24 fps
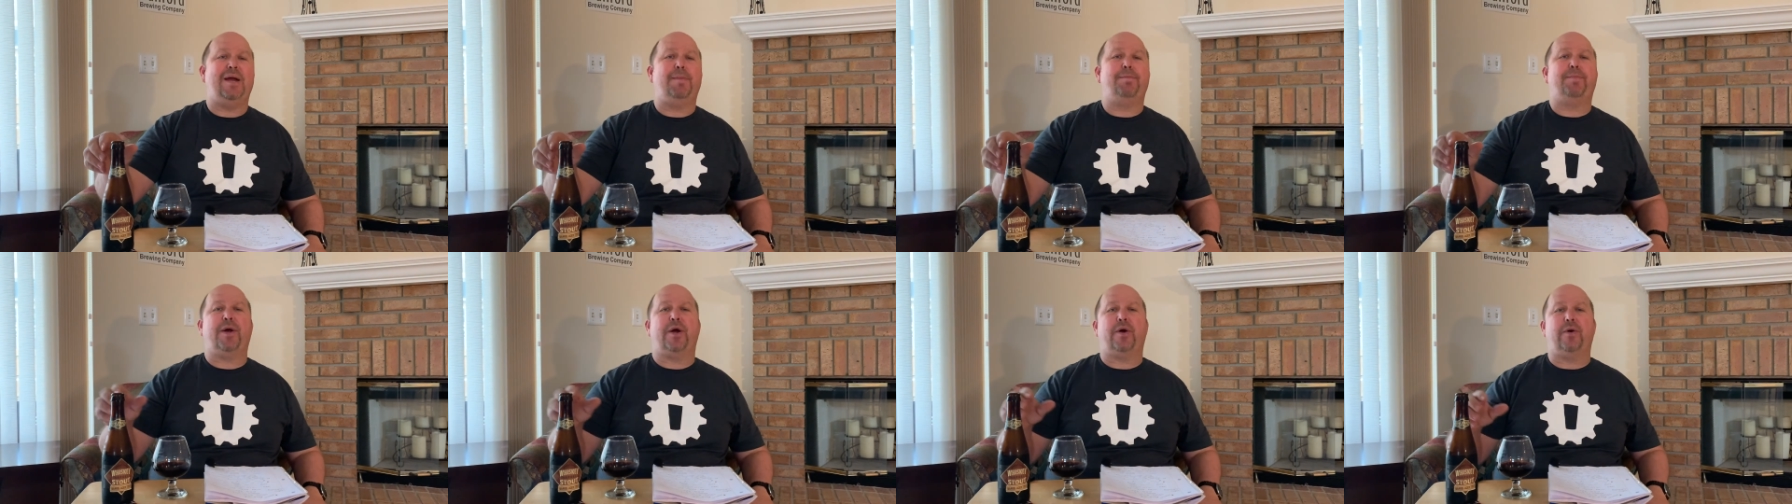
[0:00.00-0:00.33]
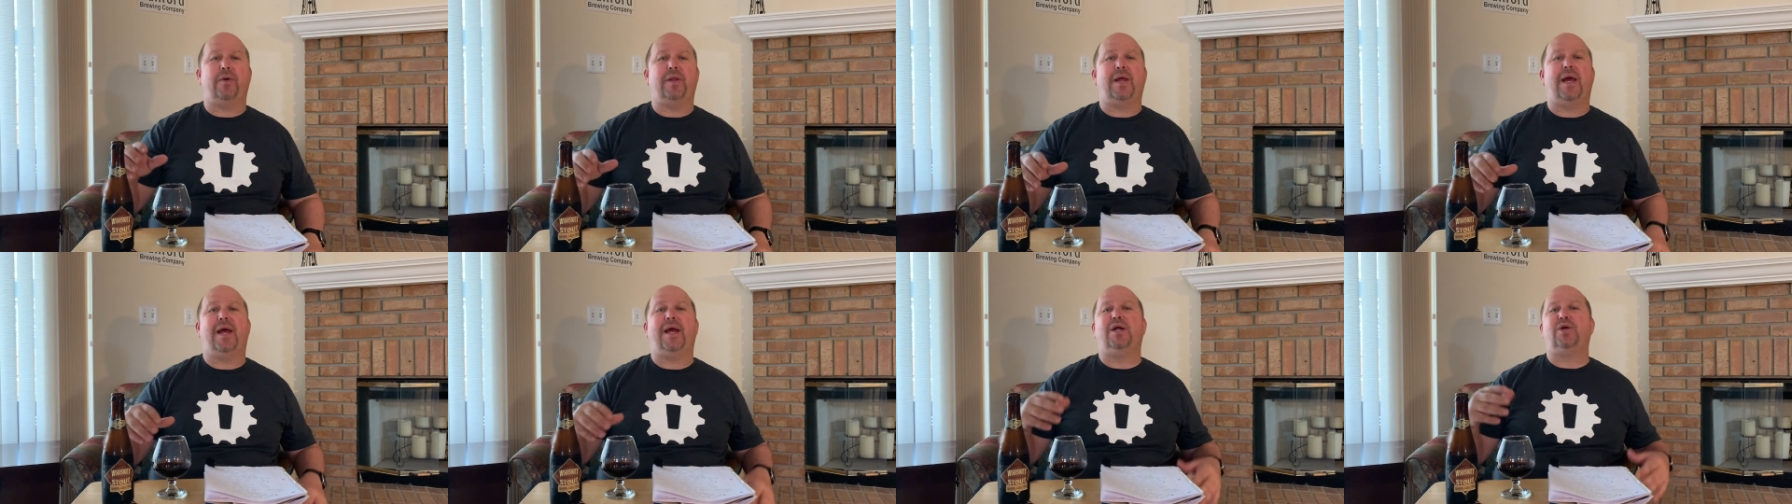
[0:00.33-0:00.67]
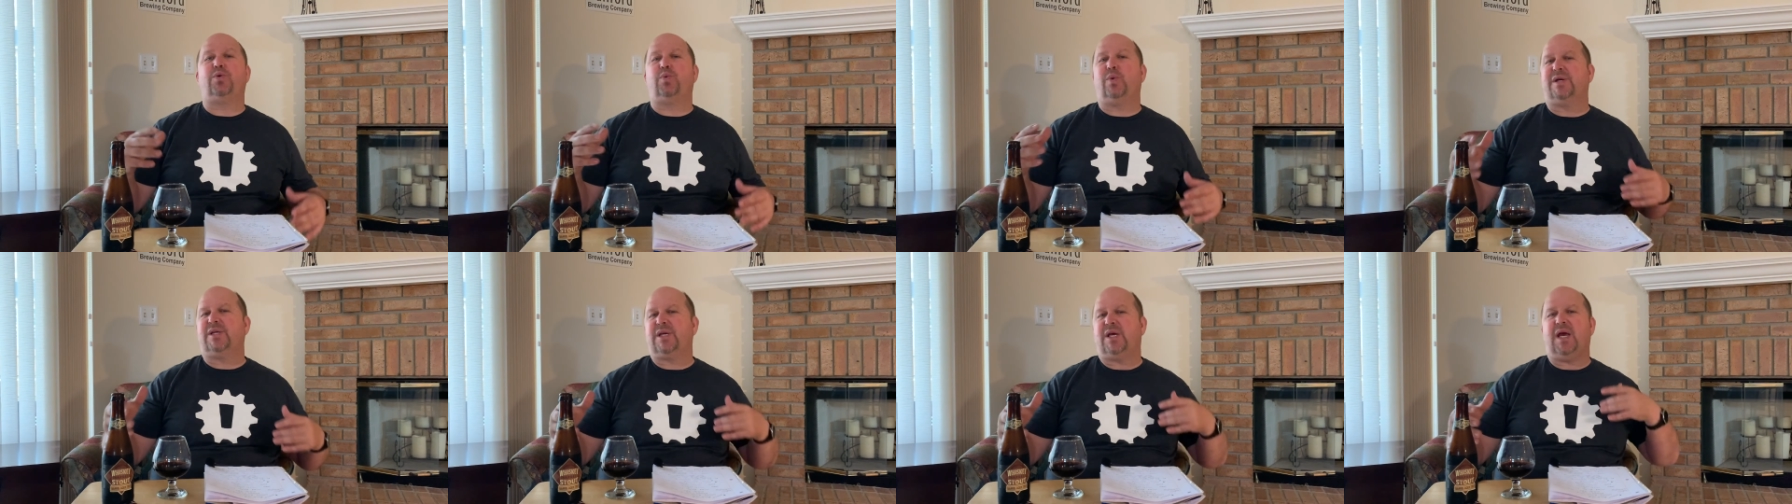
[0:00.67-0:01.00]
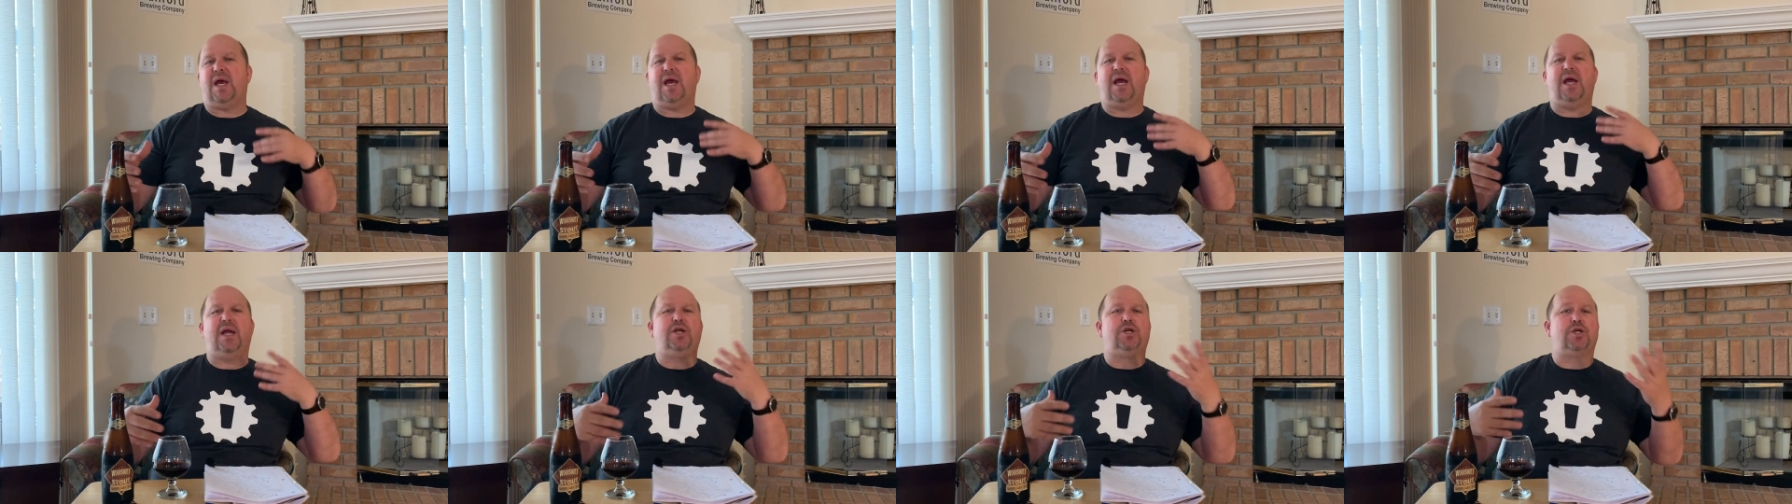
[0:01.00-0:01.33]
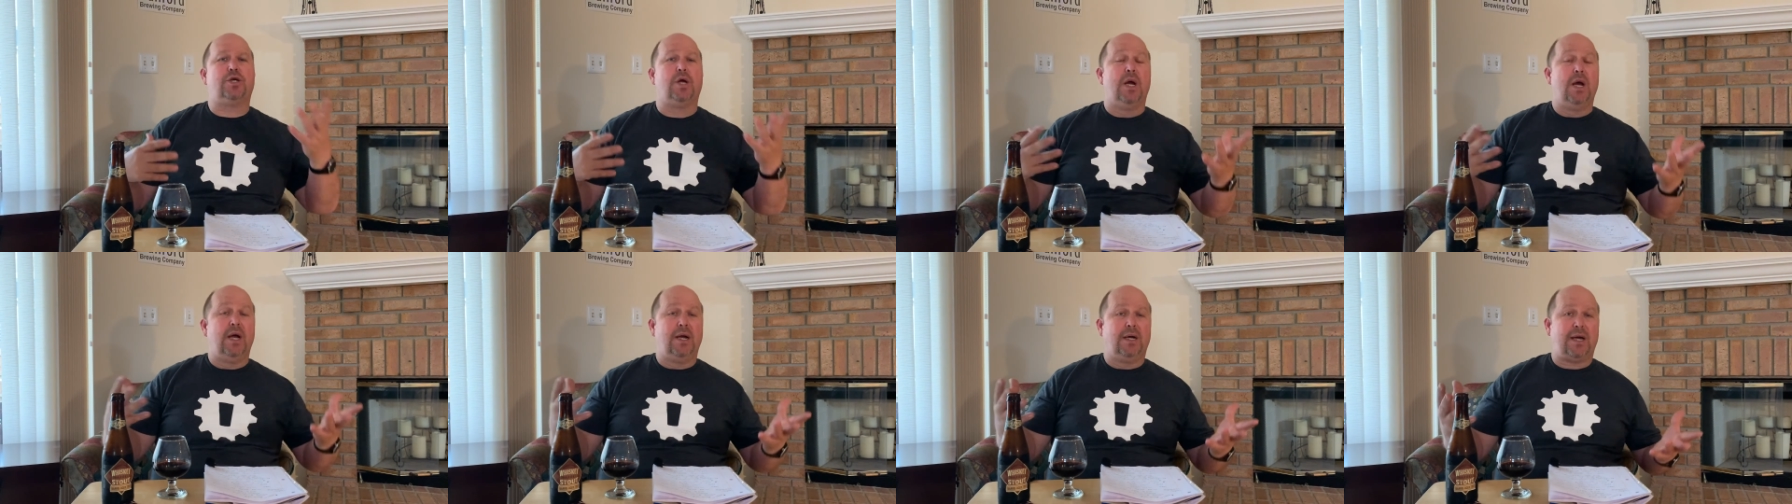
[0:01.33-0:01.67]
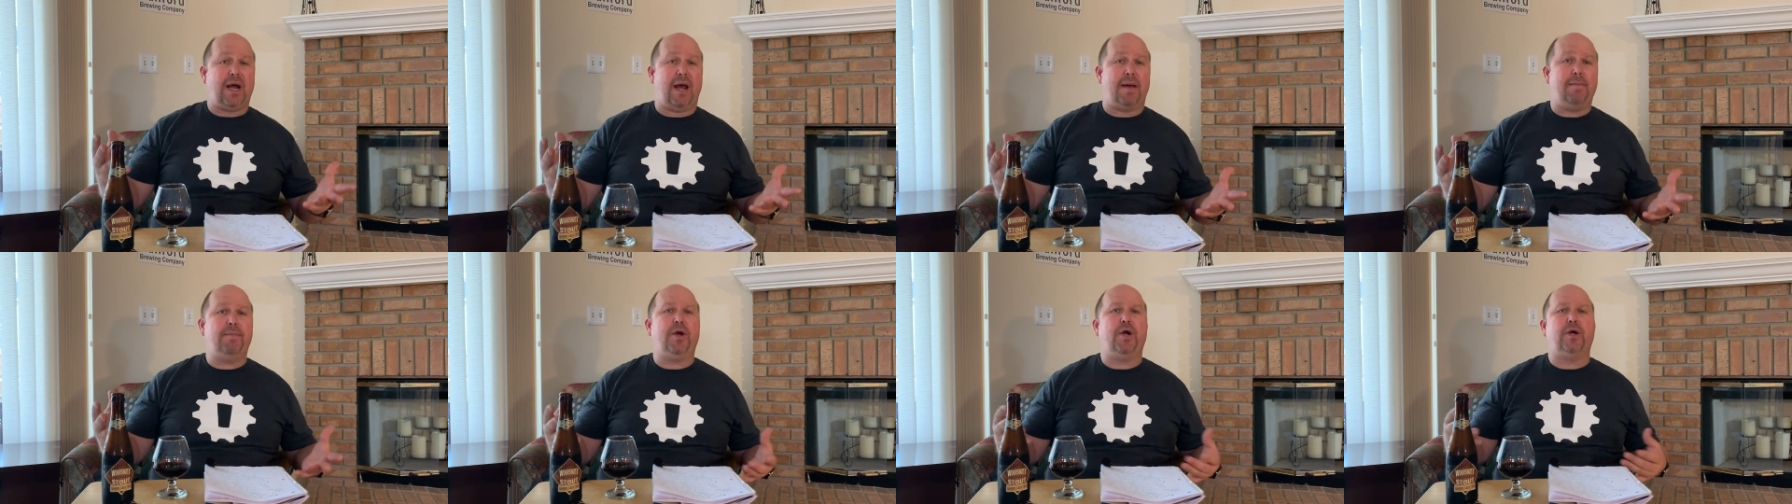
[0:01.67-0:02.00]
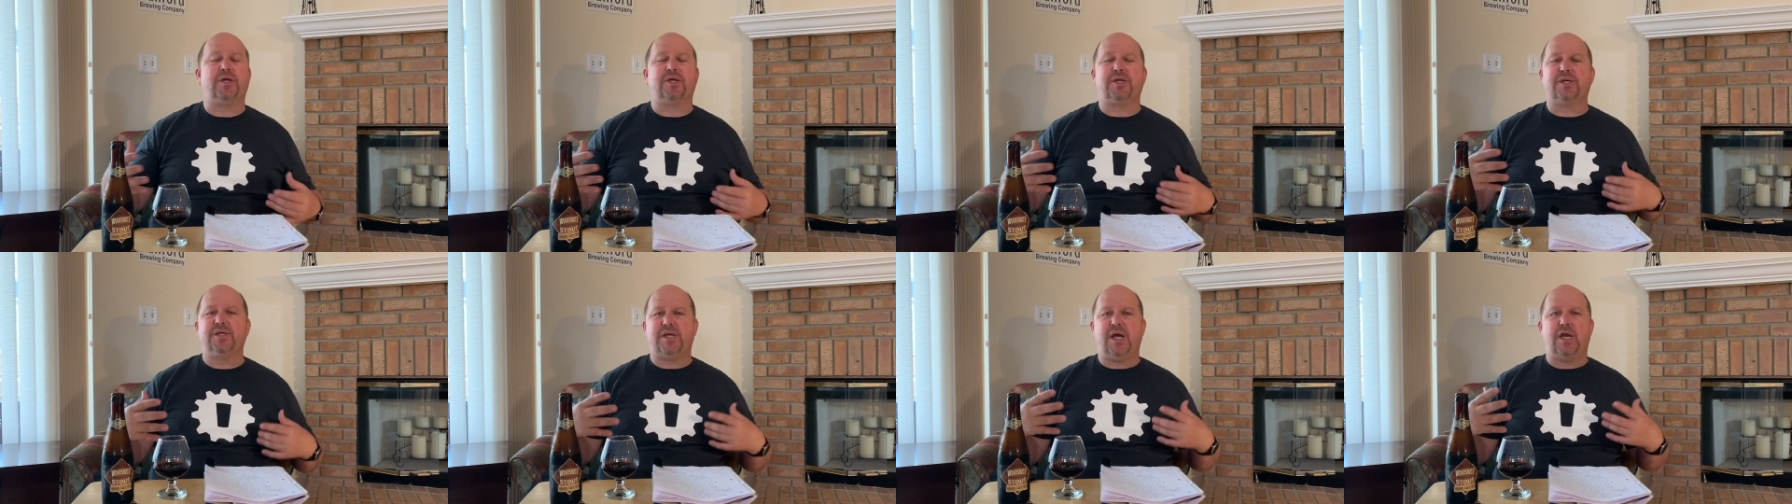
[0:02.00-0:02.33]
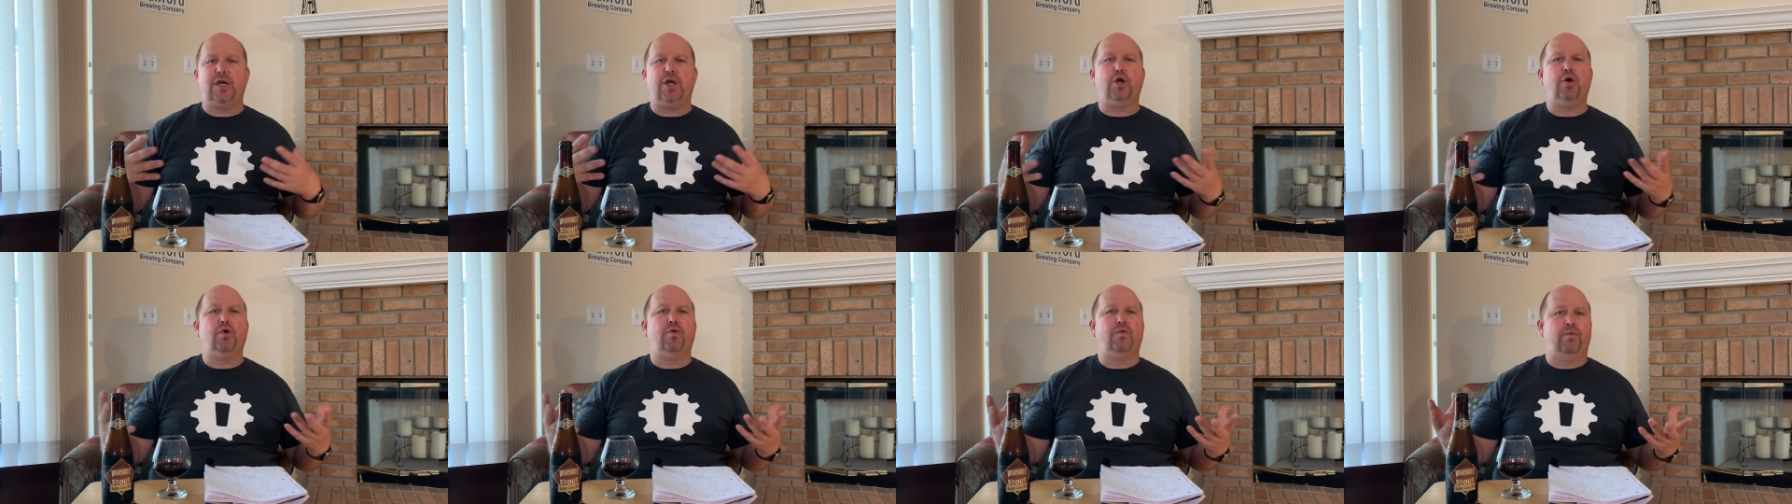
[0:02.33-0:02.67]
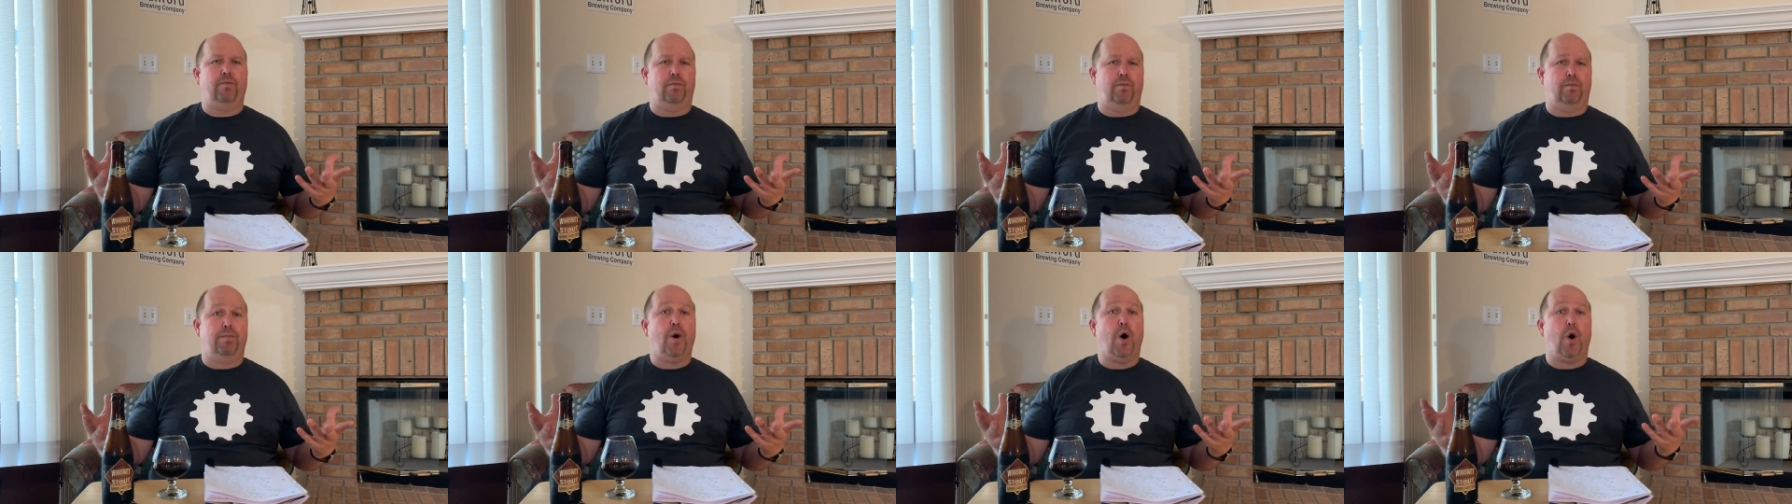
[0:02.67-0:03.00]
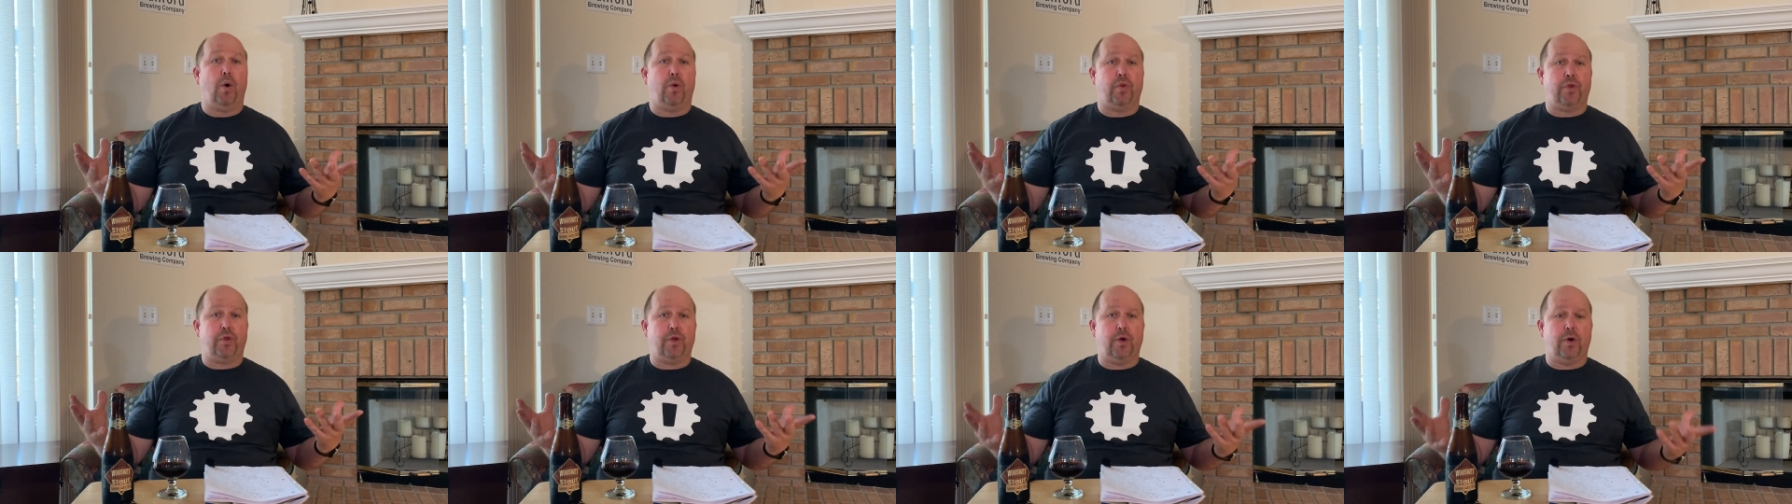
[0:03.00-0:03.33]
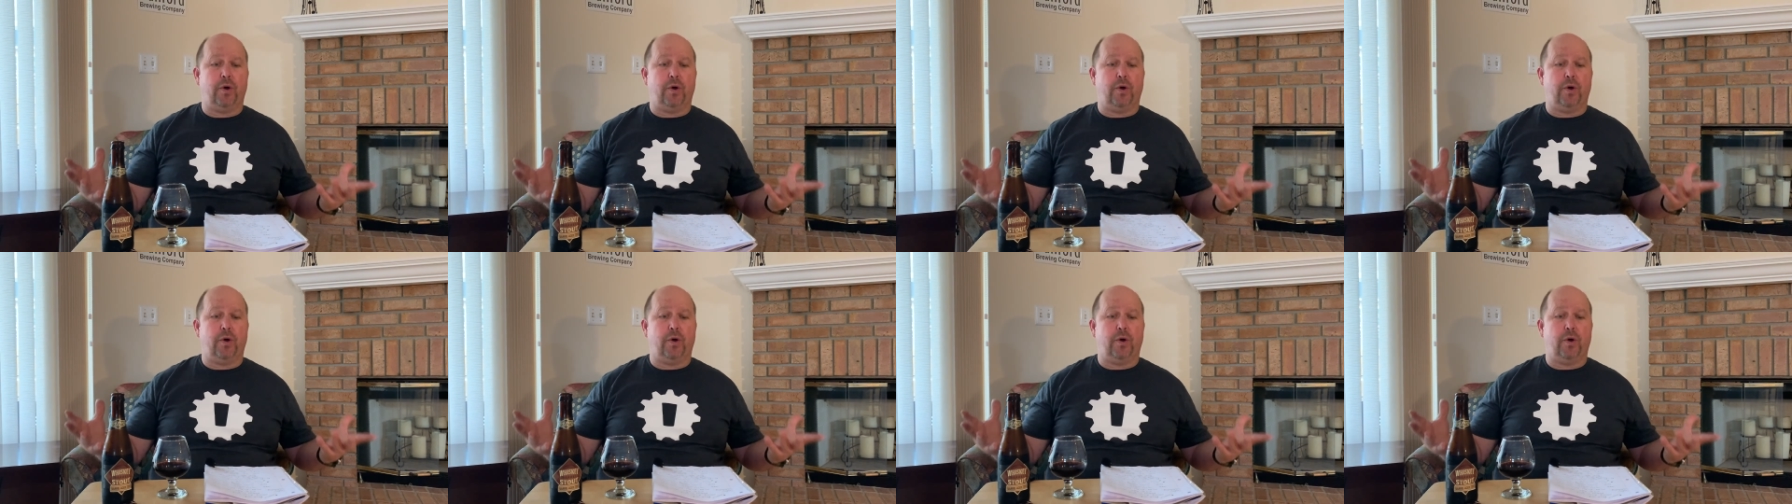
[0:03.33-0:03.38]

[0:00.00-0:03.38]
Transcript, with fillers: barrel aged, whiskey aged type beers because they do both.